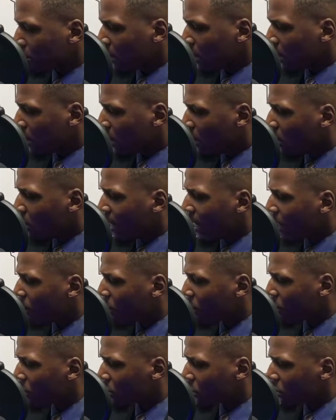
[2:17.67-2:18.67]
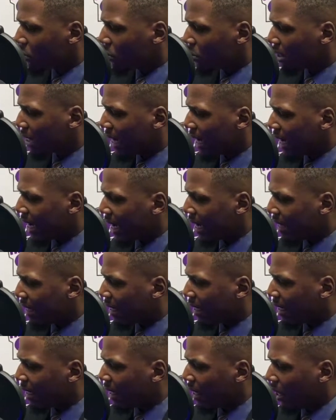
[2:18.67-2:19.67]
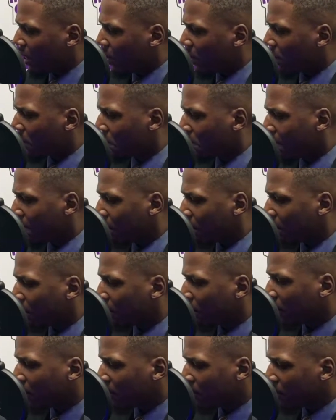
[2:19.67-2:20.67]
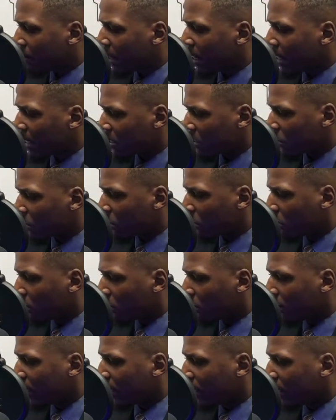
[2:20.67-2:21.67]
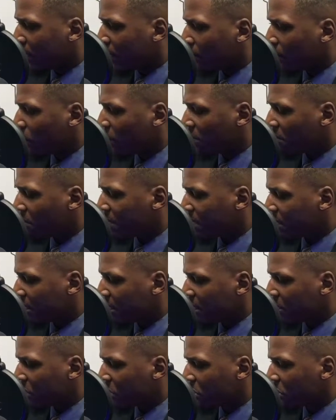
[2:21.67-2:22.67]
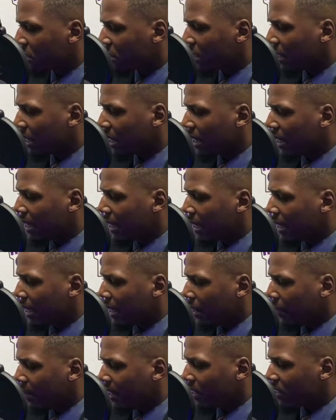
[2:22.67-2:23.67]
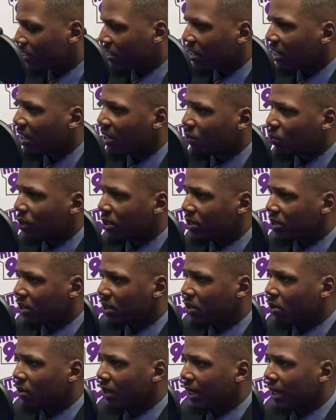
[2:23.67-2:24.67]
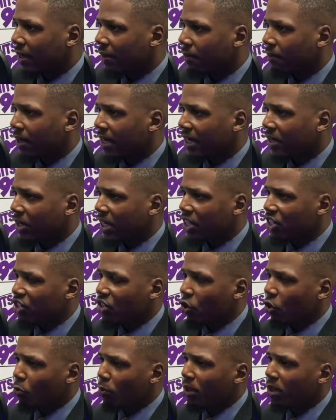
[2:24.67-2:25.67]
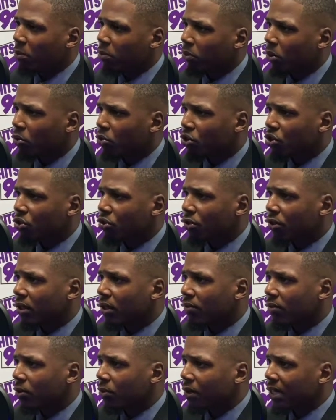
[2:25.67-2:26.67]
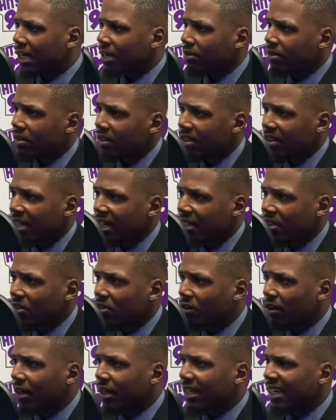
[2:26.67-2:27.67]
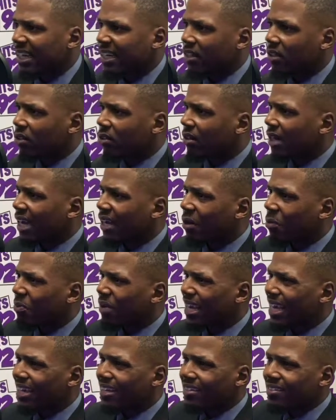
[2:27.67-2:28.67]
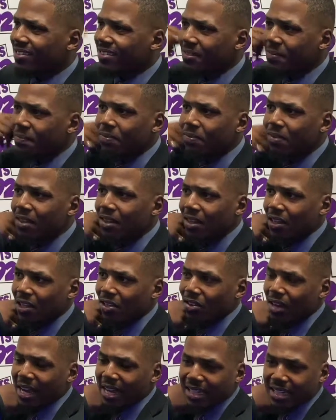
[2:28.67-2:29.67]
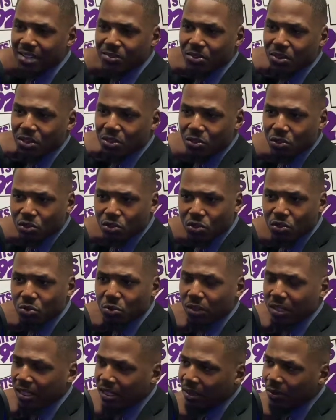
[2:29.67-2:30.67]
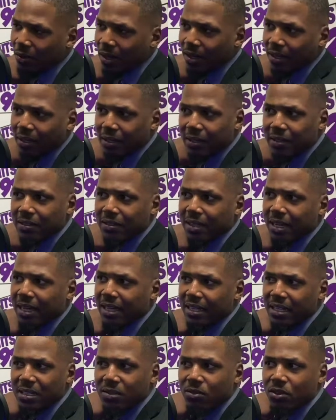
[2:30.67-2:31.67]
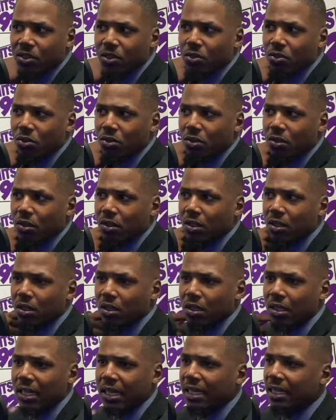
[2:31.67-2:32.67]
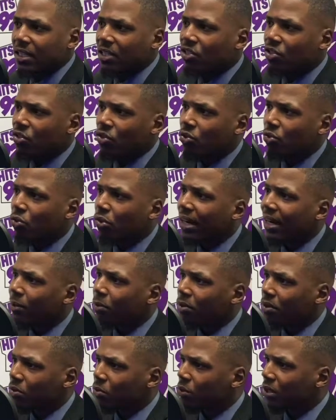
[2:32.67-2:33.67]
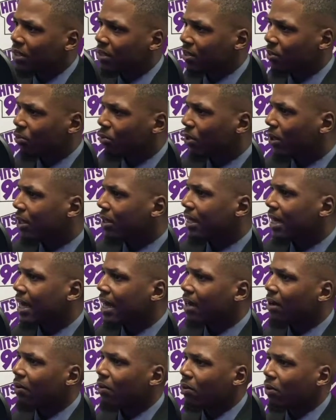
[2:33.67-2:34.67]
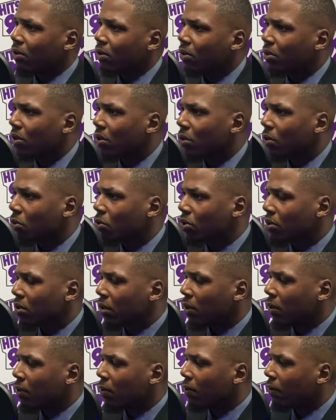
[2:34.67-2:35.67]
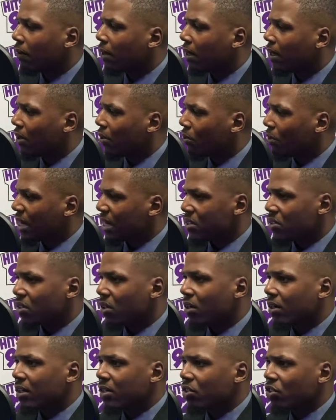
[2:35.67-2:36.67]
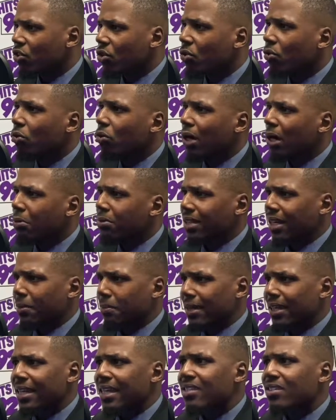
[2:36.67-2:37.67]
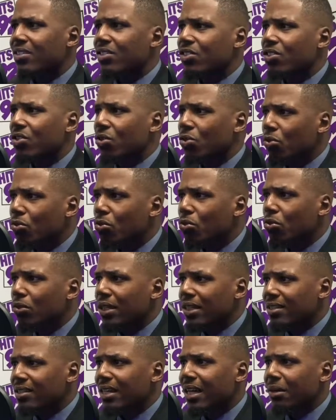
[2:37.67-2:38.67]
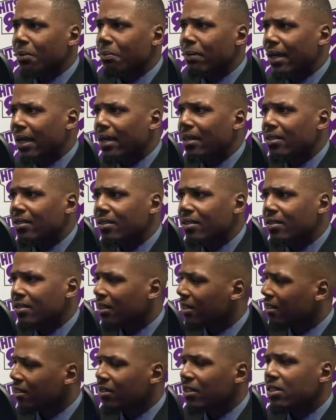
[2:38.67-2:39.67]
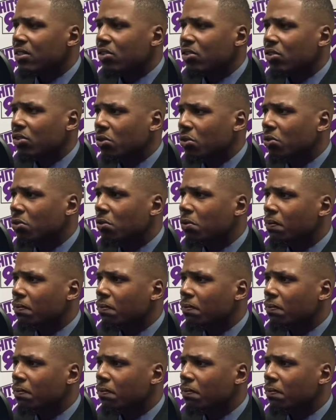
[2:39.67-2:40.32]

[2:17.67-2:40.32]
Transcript: Colgate was a school that I had heard about early in my high school career. One of my teachers, his son went to Colgate, and he showed me a brochure of it when I was in the 9th grade, and it looked like a palace. You know, I had never gone to school with any white kids. I had never gone to any school that wasn't run down, you know. So when I saw this school, I was like, man, that's a school? That's not a palace? He said, no, that's a school.